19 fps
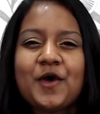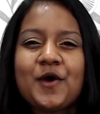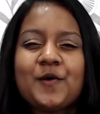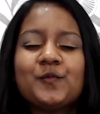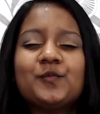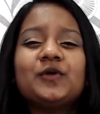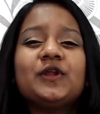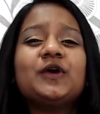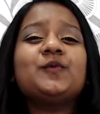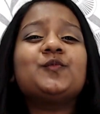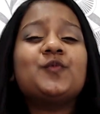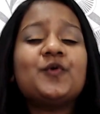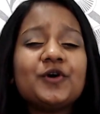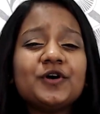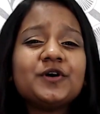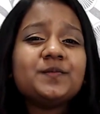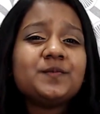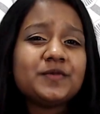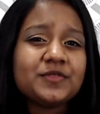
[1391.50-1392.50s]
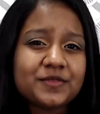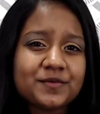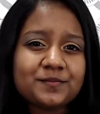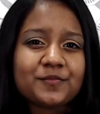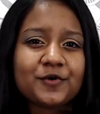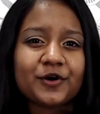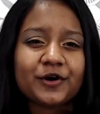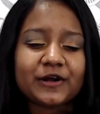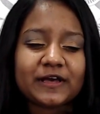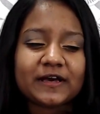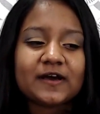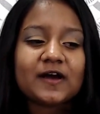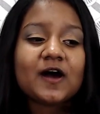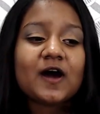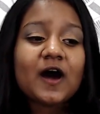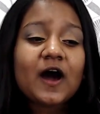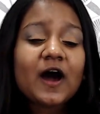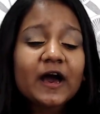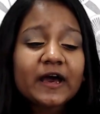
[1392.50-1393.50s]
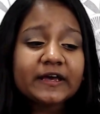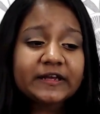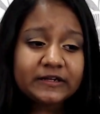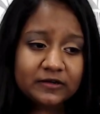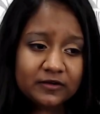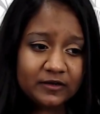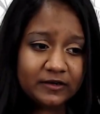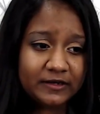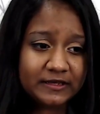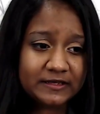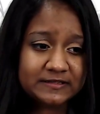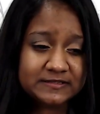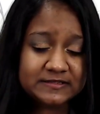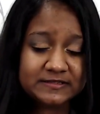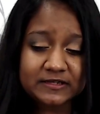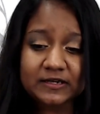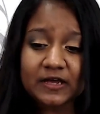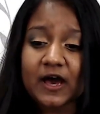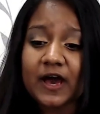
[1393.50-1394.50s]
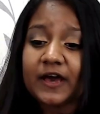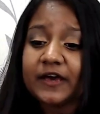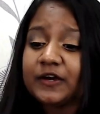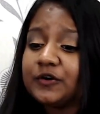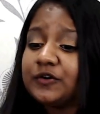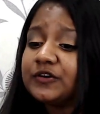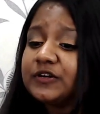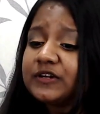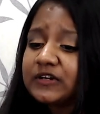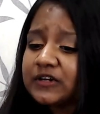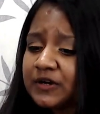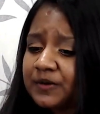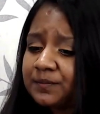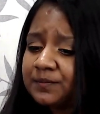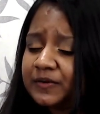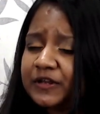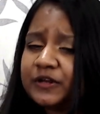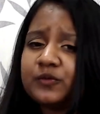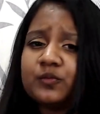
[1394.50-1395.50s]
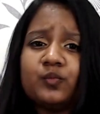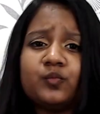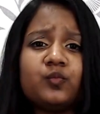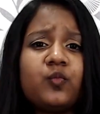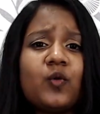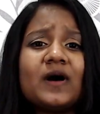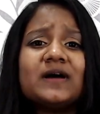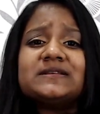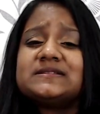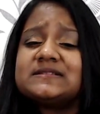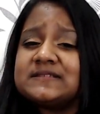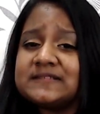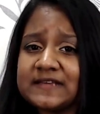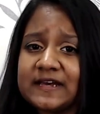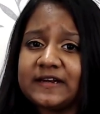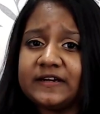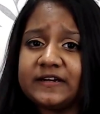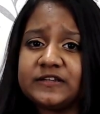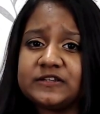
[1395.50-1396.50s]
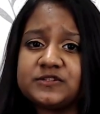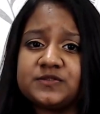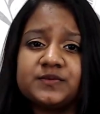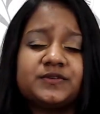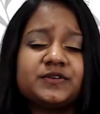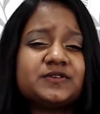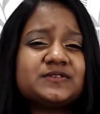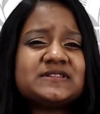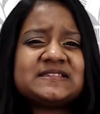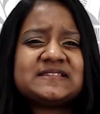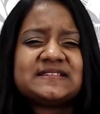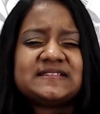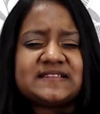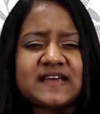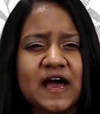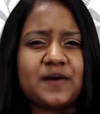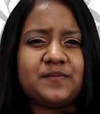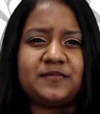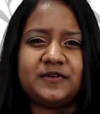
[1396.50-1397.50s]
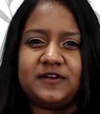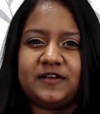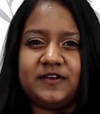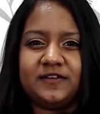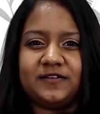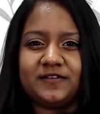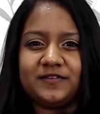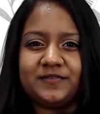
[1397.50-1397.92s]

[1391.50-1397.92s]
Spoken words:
When I woke up in the morning, I realized that I couldn't complete one sentence without stammering.